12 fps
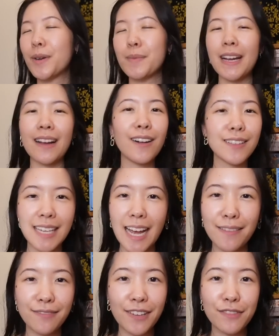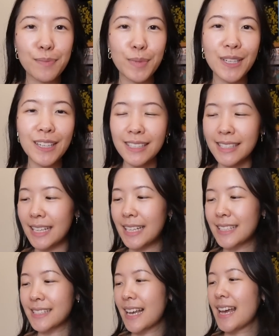one of my all-time favorite books. It
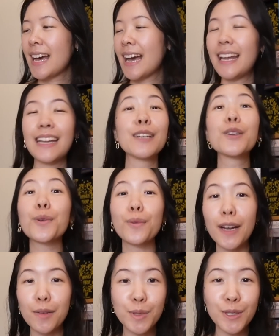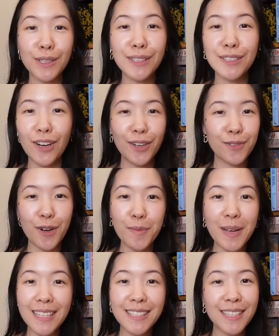is an incredible dark
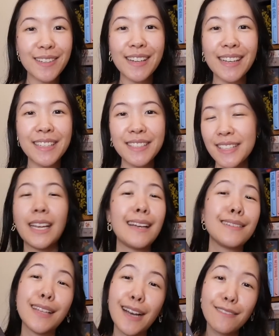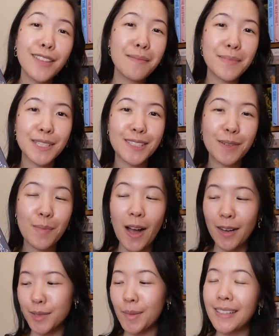romance series, and I love that Mystic
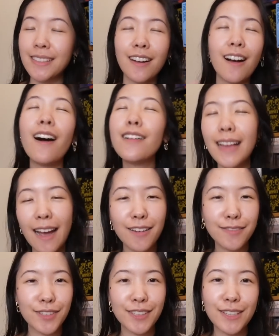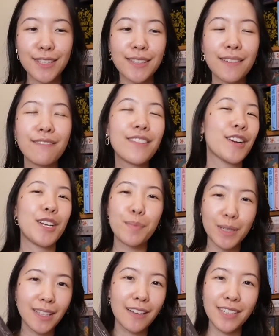Box went all out for this very
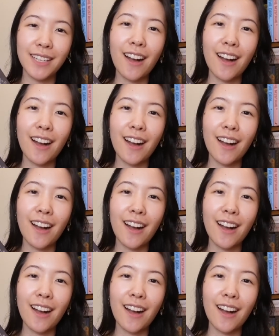beloved